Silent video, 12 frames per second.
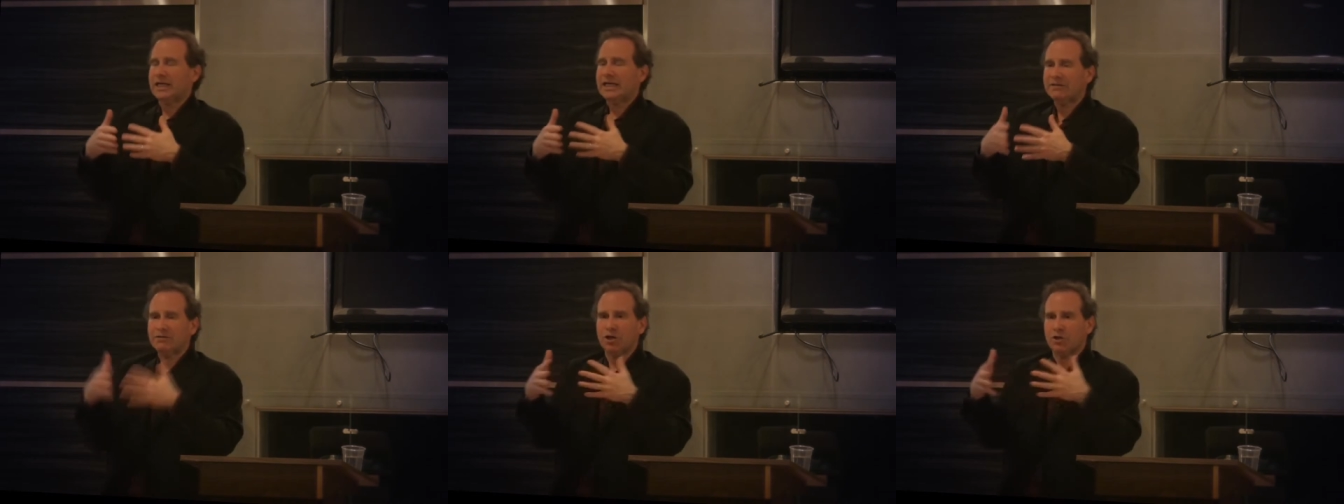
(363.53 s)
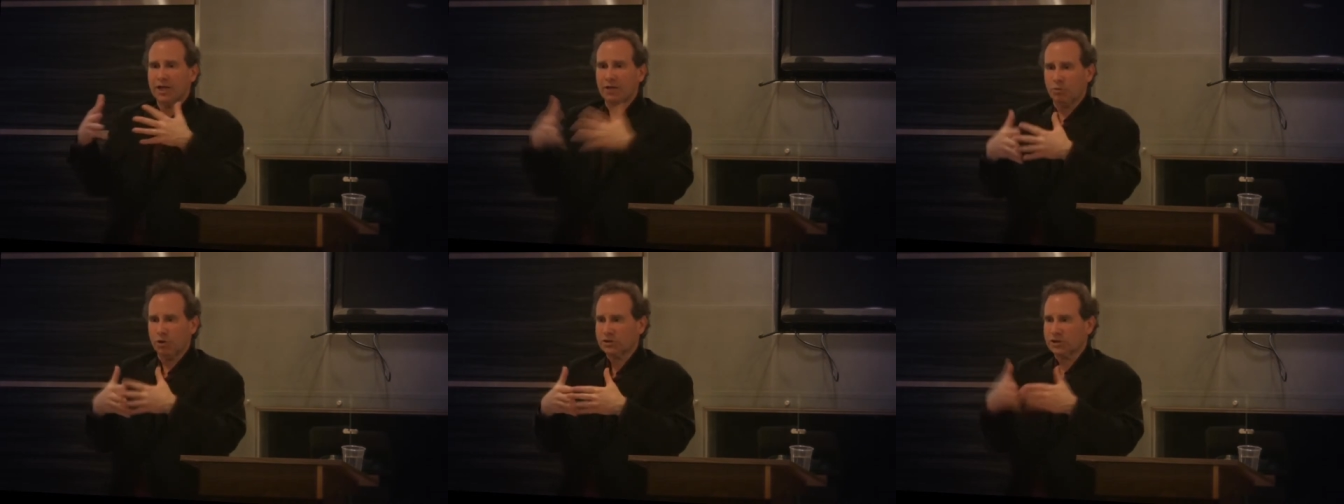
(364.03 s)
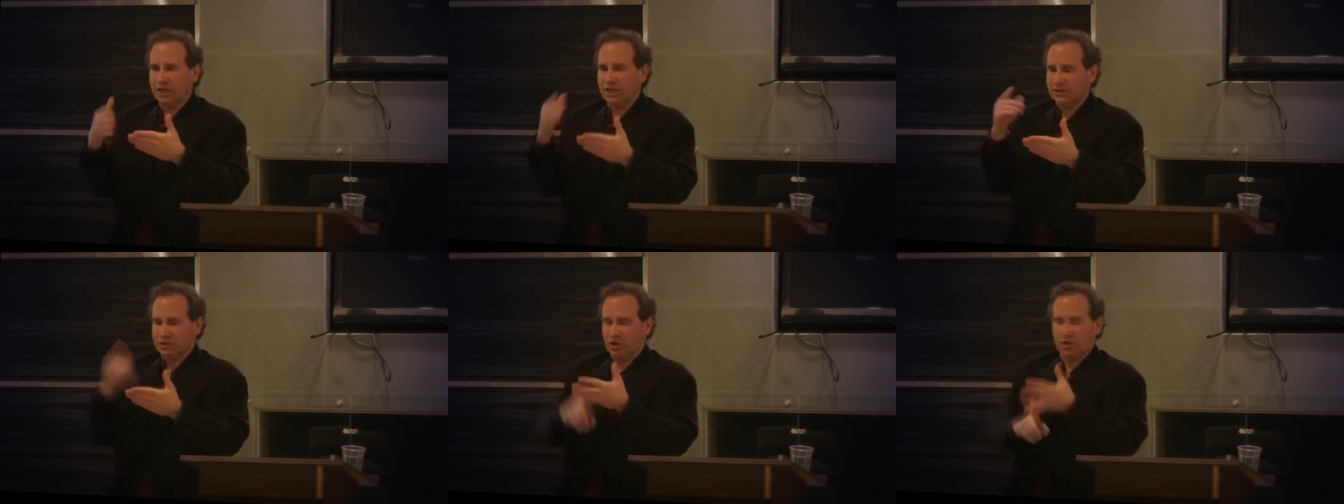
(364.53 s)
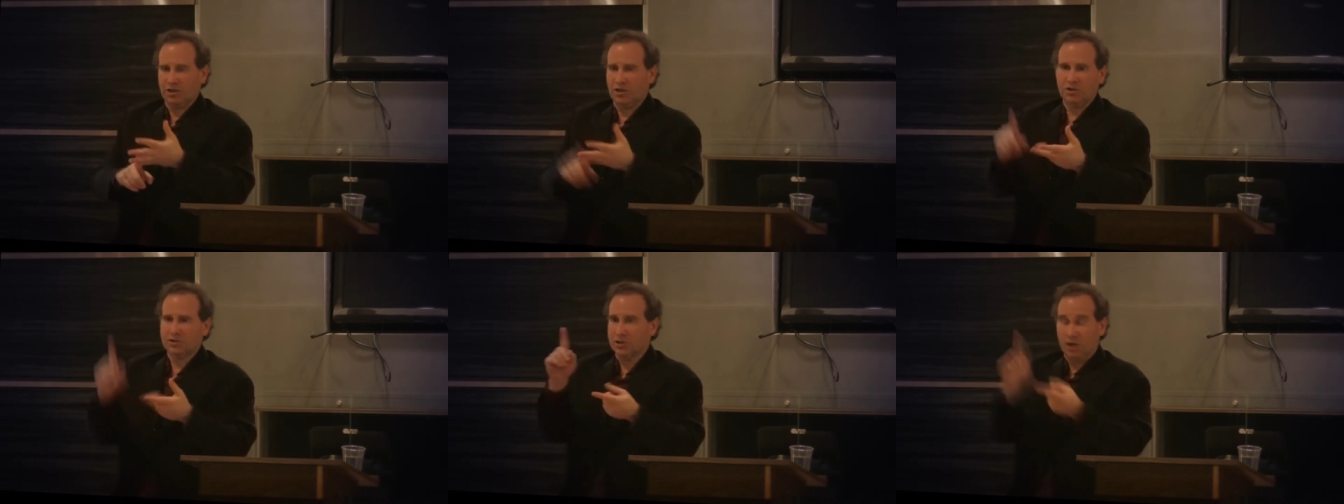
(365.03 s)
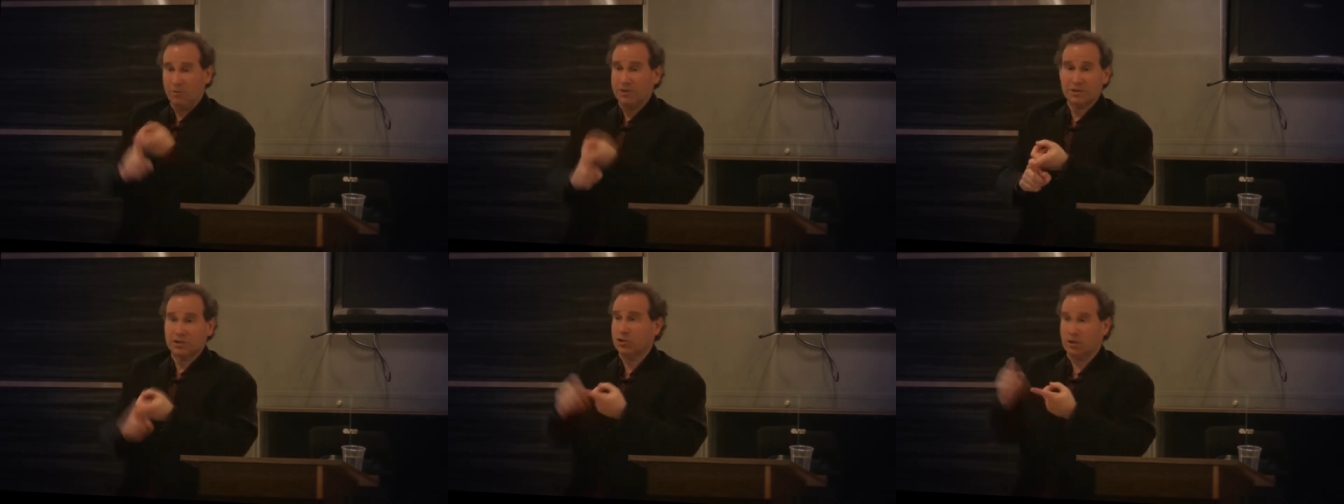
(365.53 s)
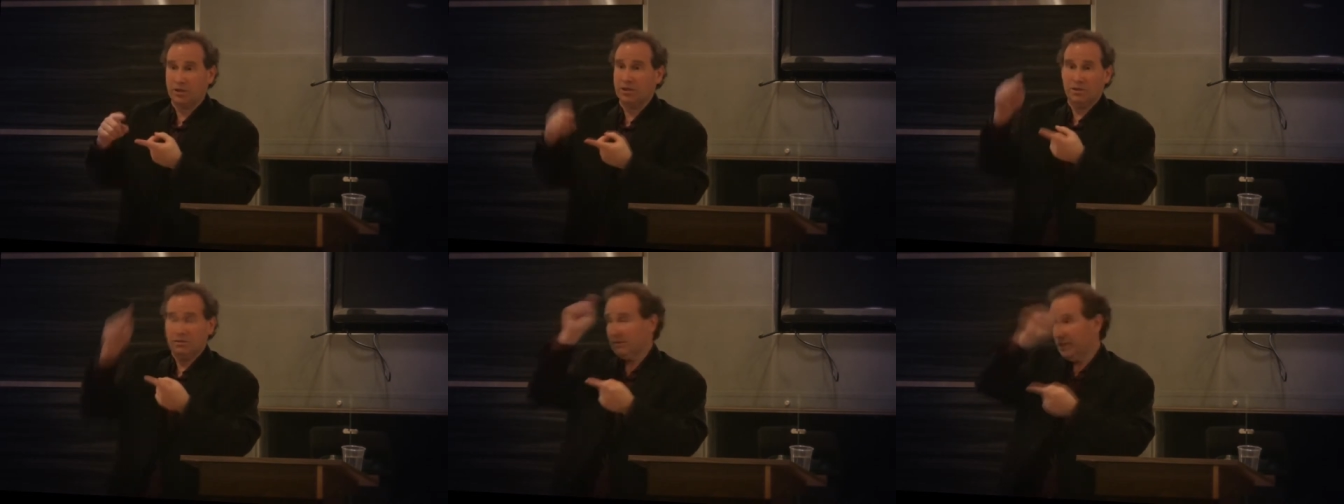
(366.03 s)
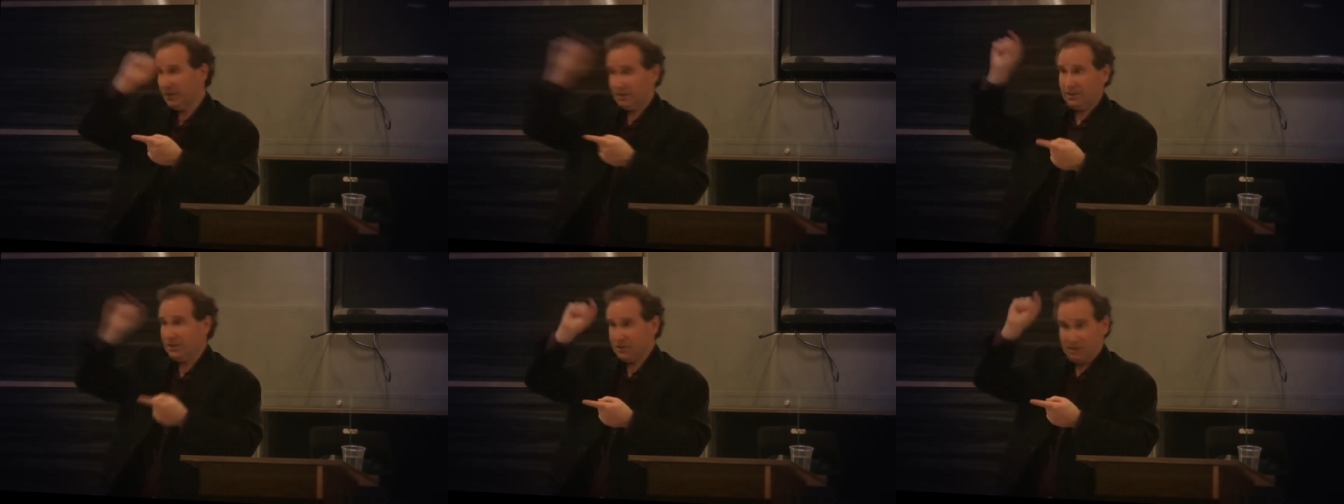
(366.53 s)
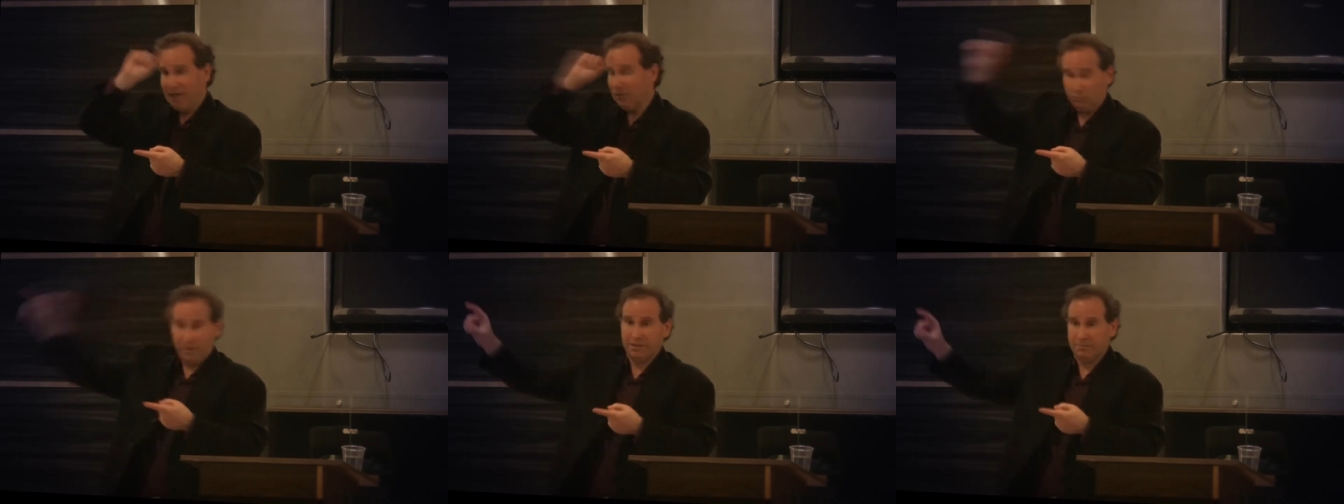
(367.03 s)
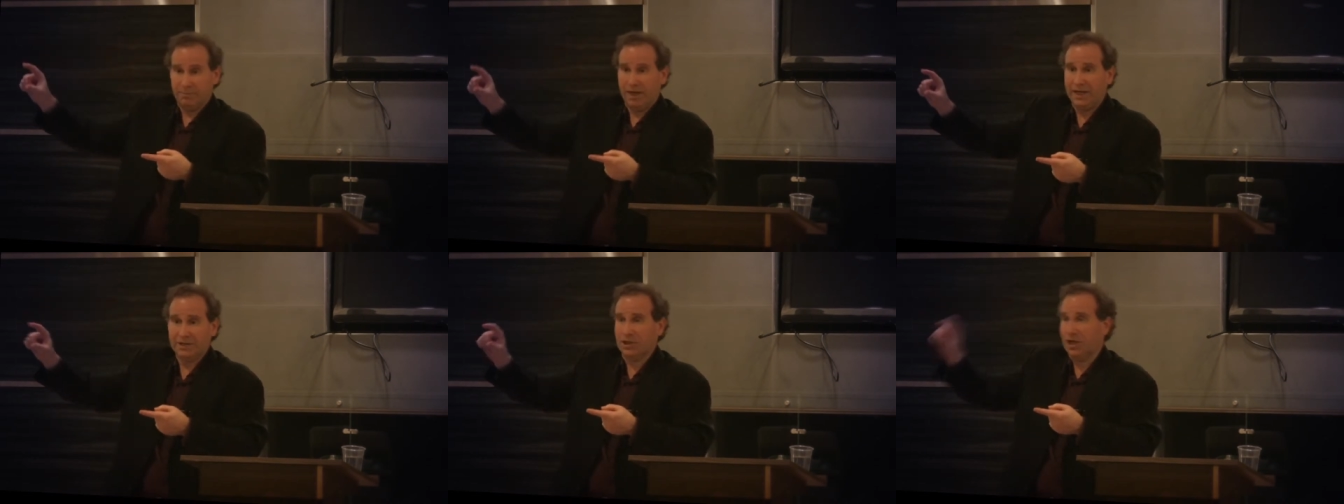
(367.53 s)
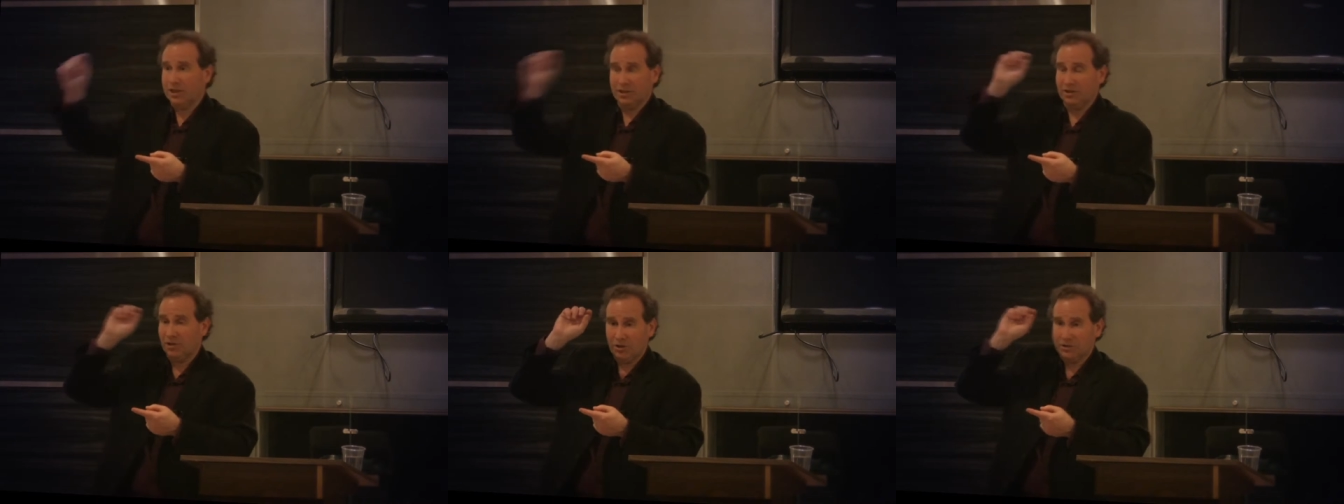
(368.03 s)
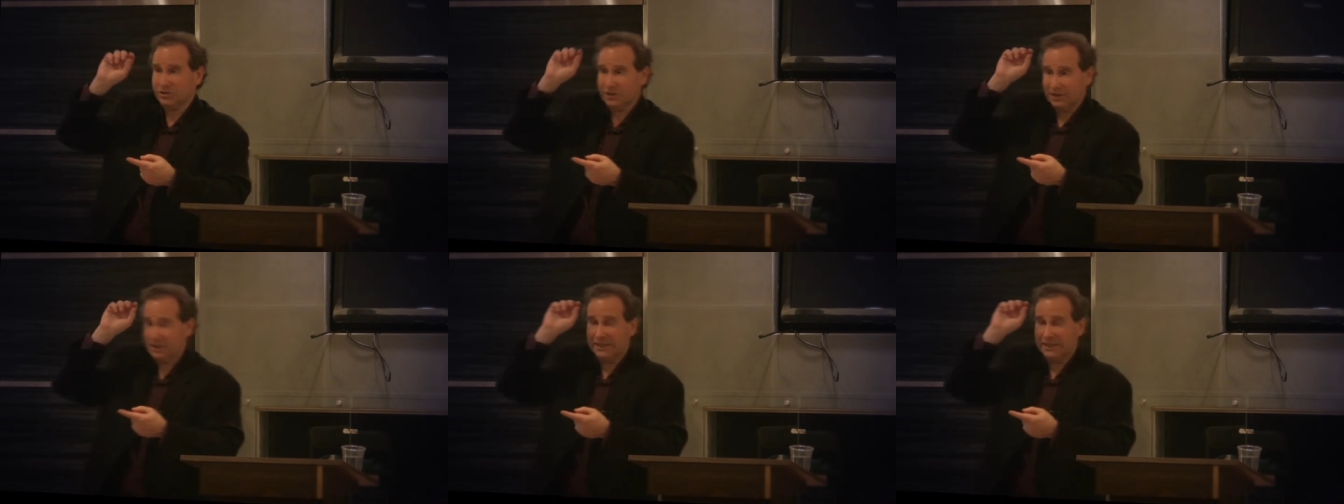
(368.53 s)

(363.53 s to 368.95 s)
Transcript: even though they had worked on it, Jonathan Larson always took, he, it said written by Jonathan Larson.